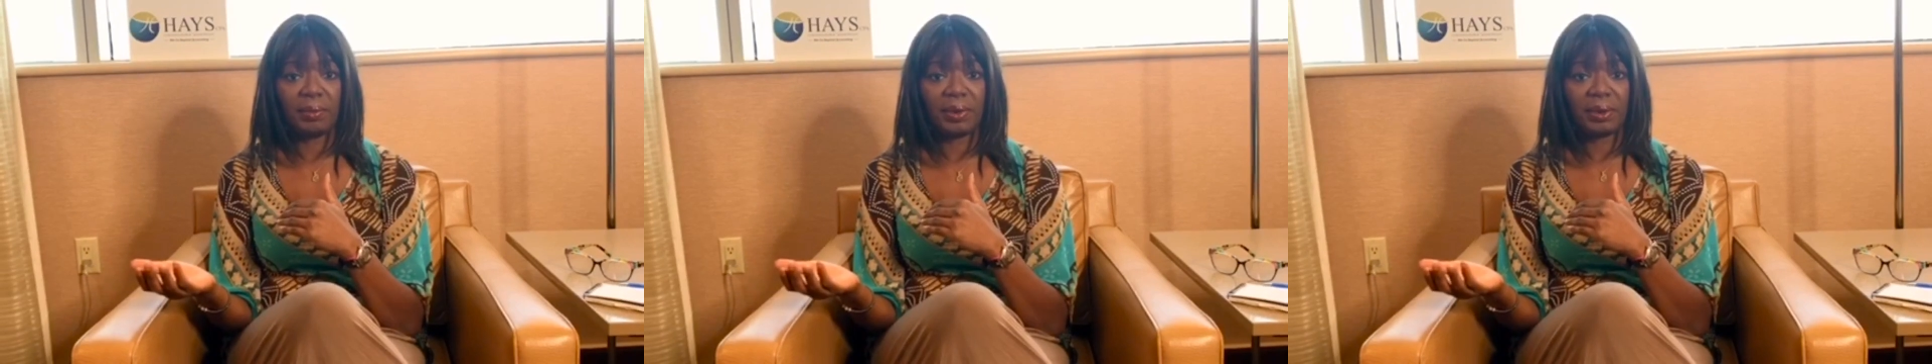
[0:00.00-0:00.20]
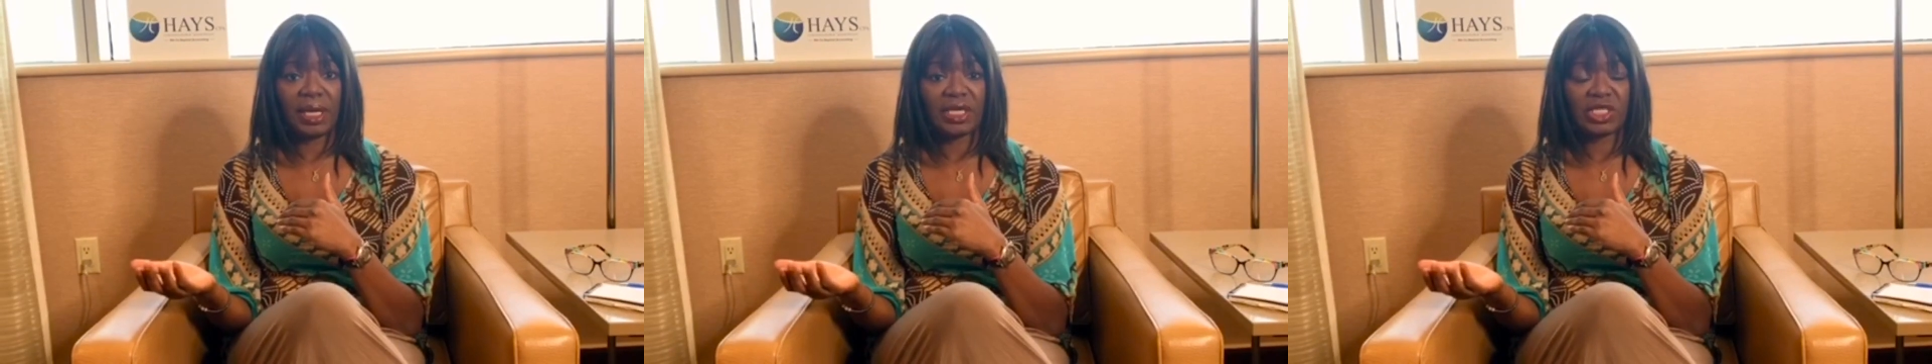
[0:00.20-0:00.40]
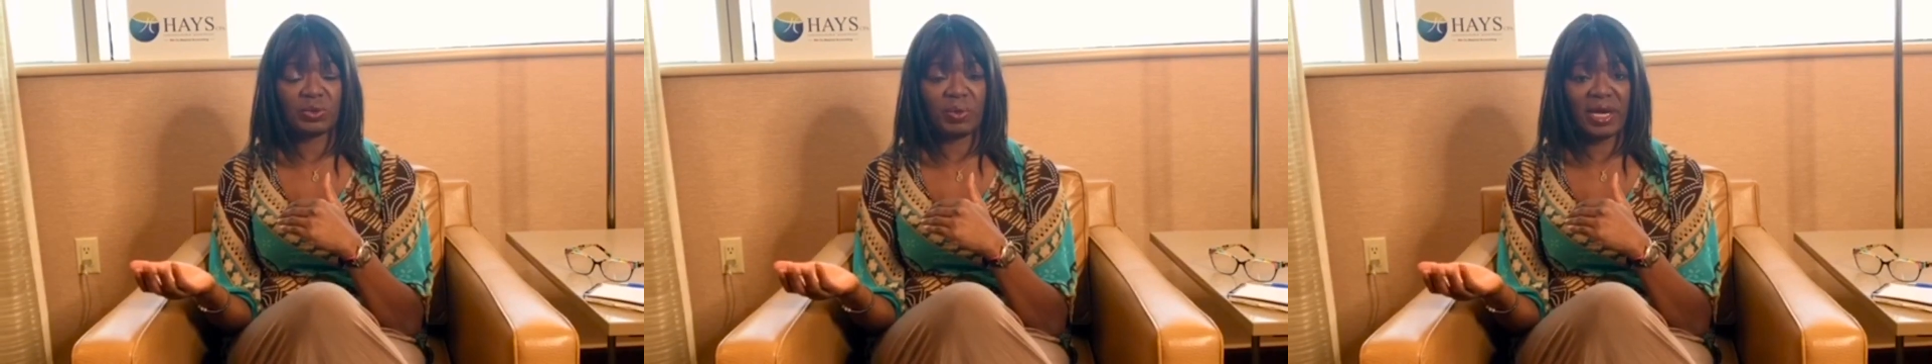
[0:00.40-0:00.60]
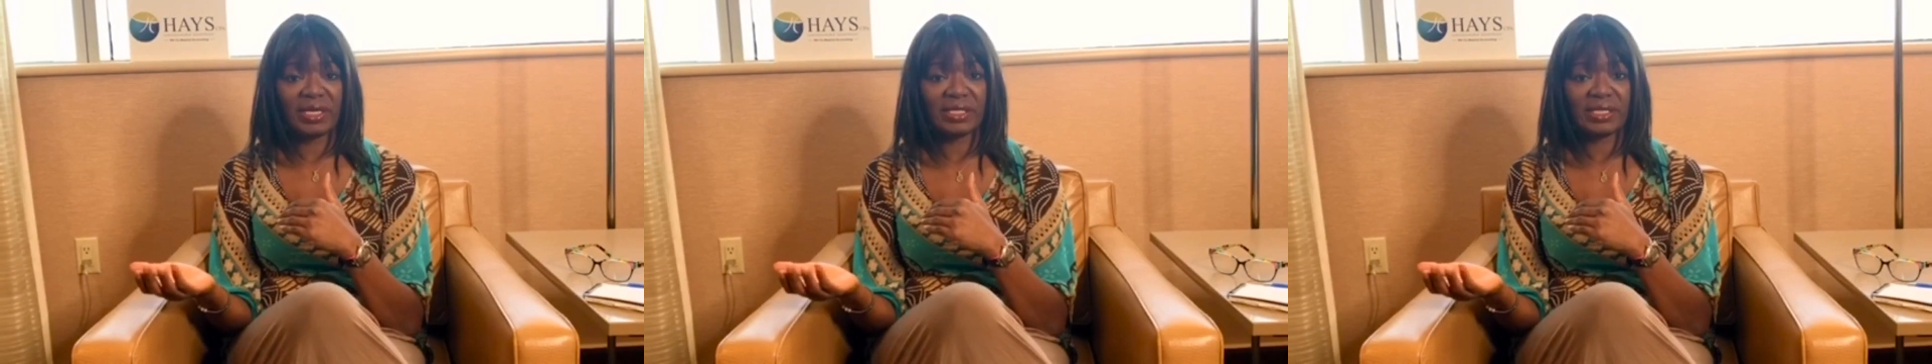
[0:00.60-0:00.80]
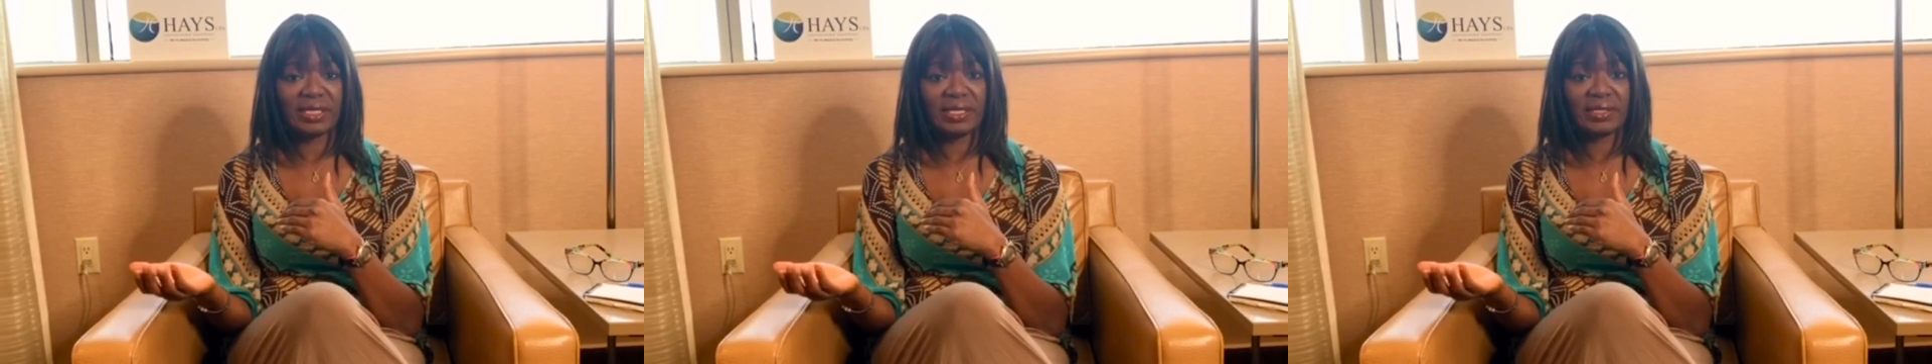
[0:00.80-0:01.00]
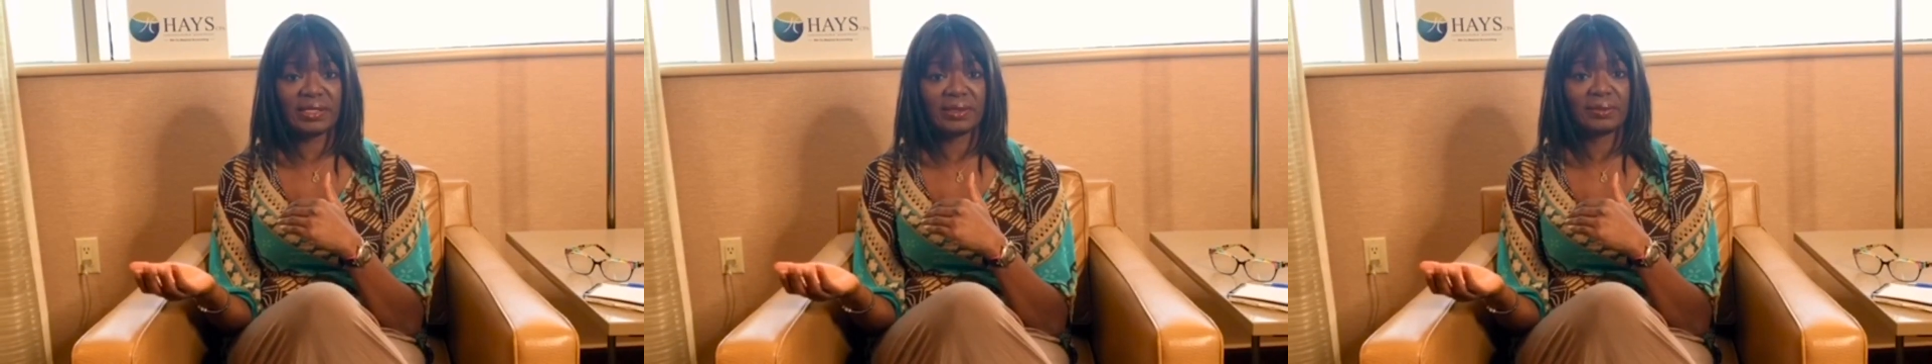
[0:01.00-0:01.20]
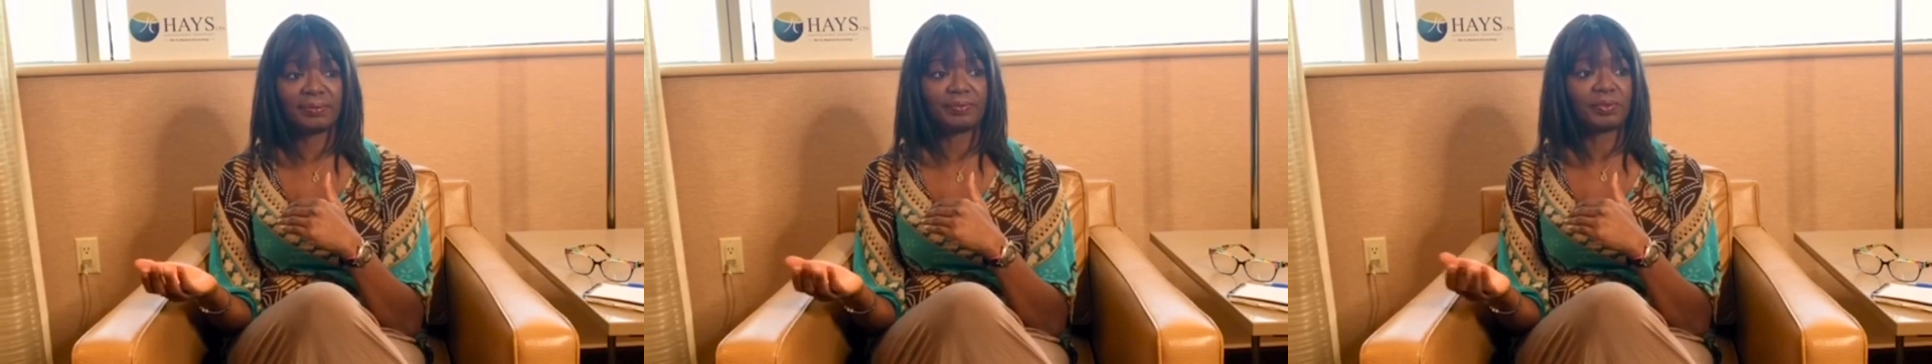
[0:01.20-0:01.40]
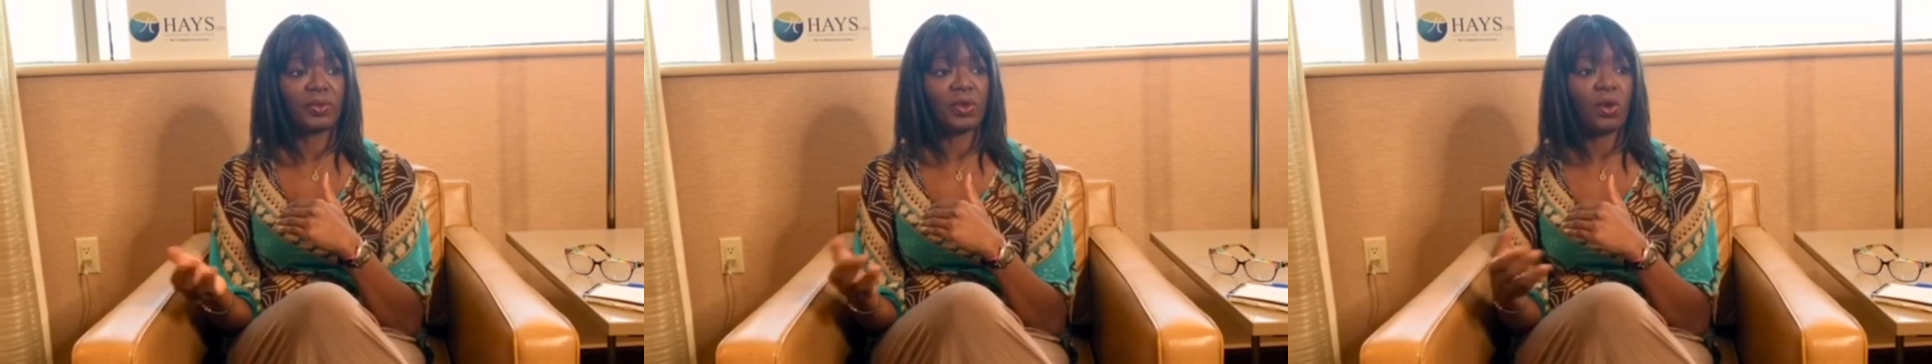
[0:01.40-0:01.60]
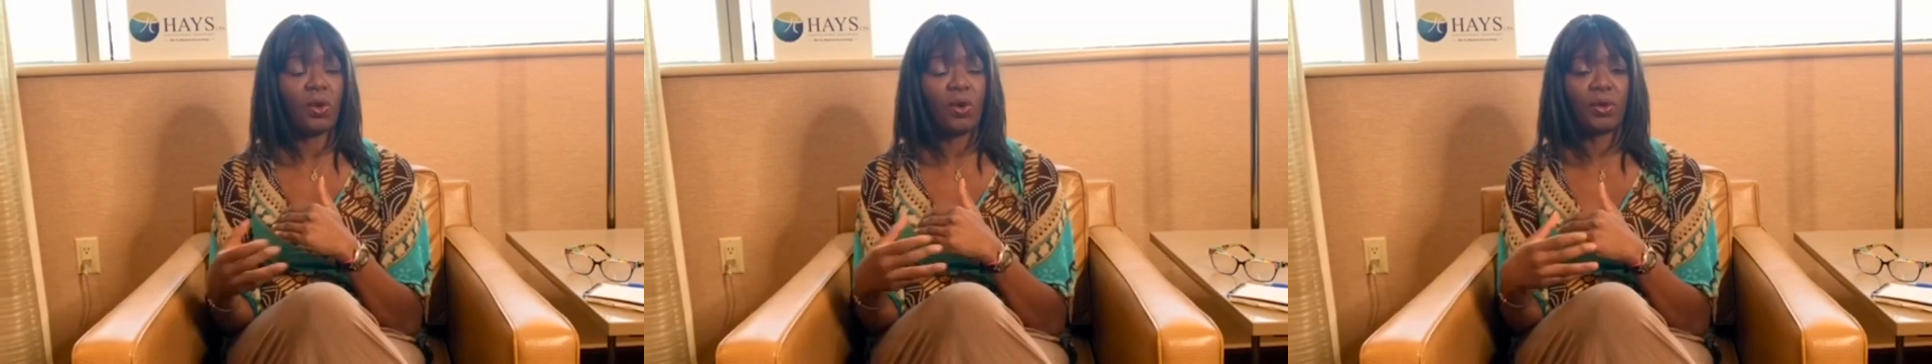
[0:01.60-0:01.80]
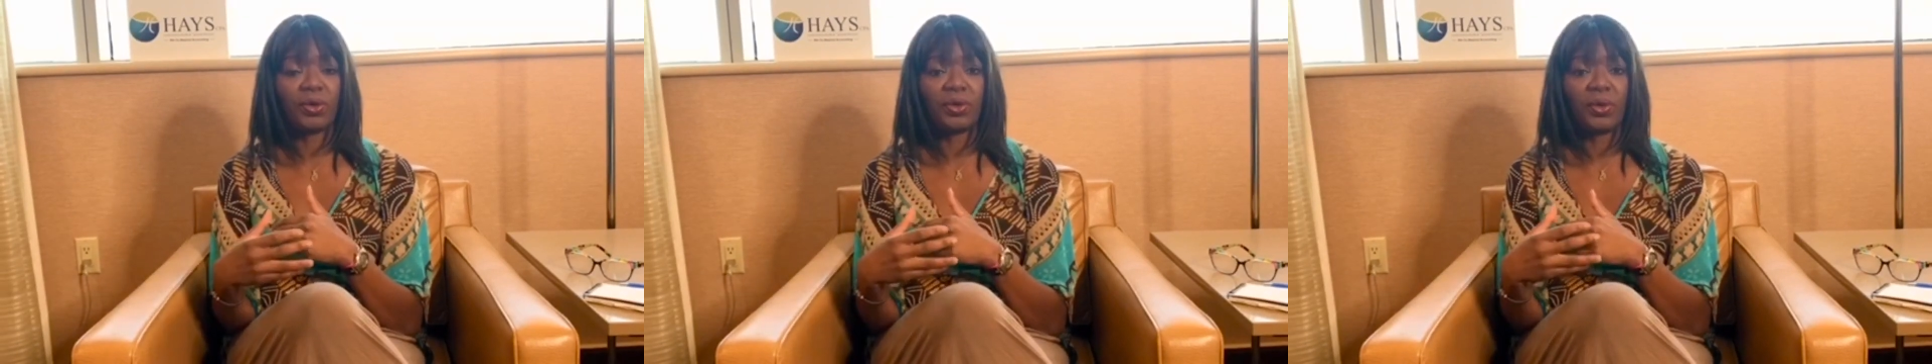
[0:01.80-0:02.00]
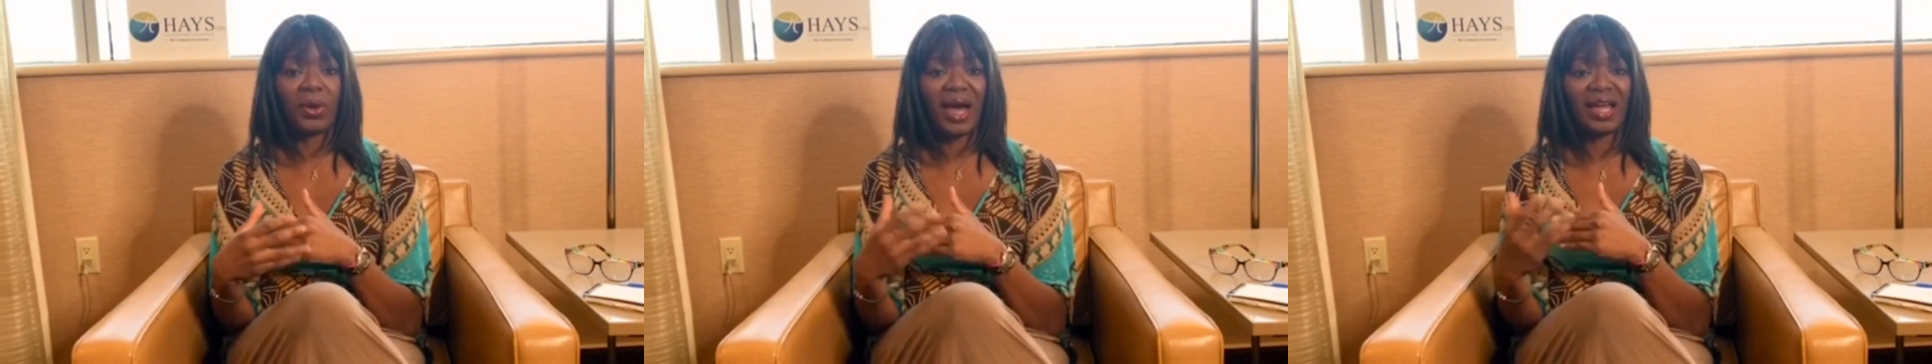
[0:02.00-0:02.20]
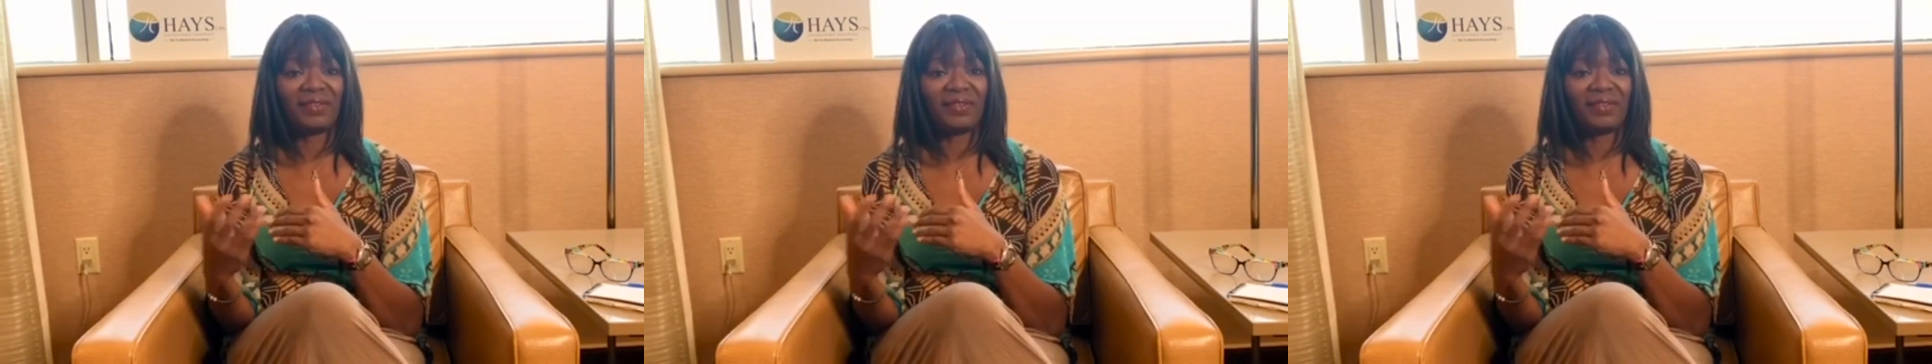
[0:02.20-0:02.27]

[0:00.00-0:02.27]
expenses or your